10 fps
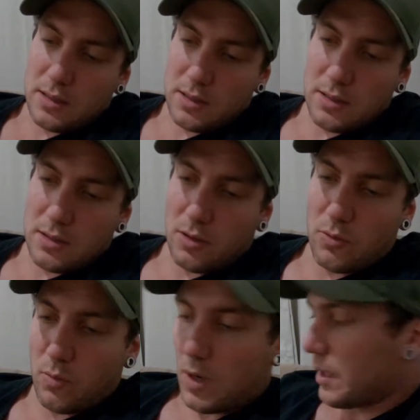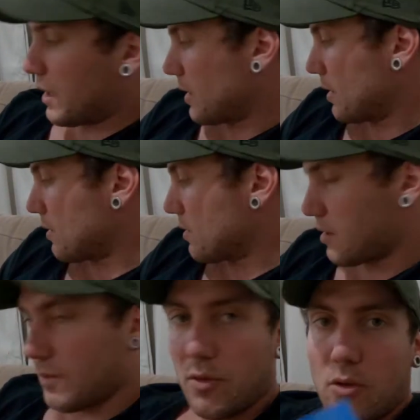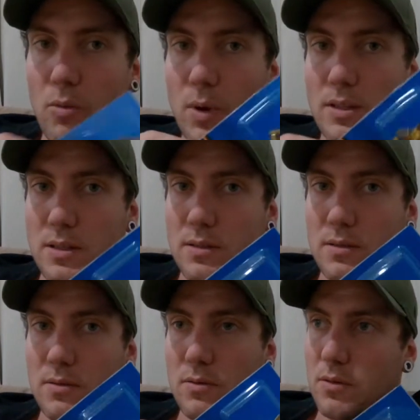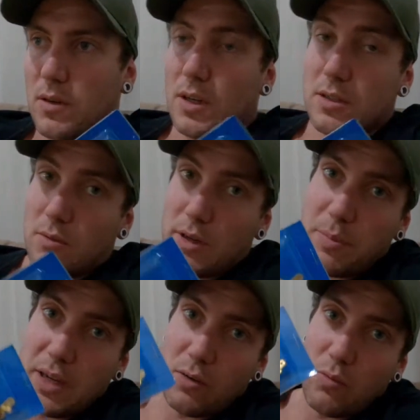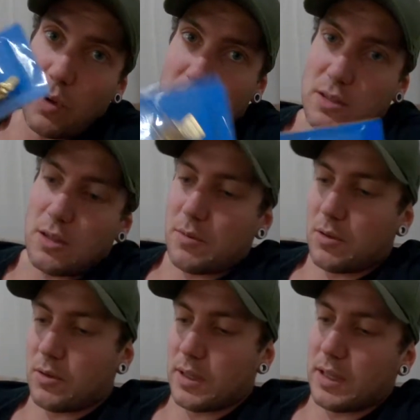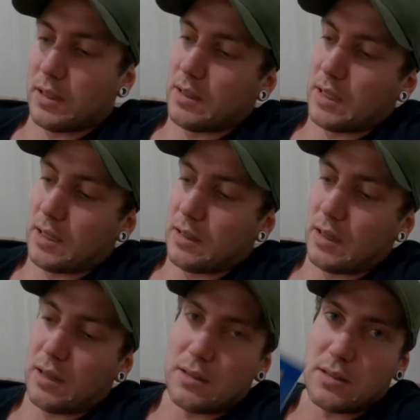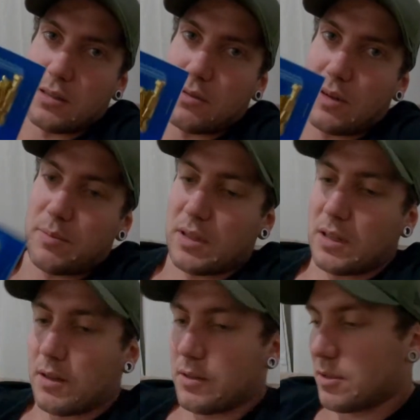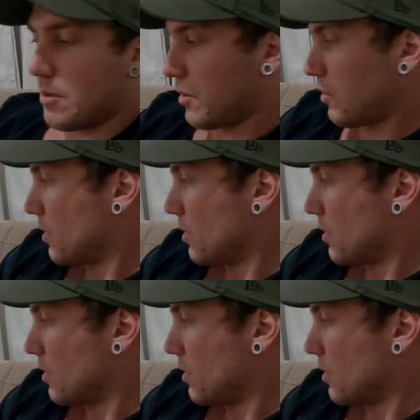So one is for one to repin one terminal, and then the other to repin the other terminal.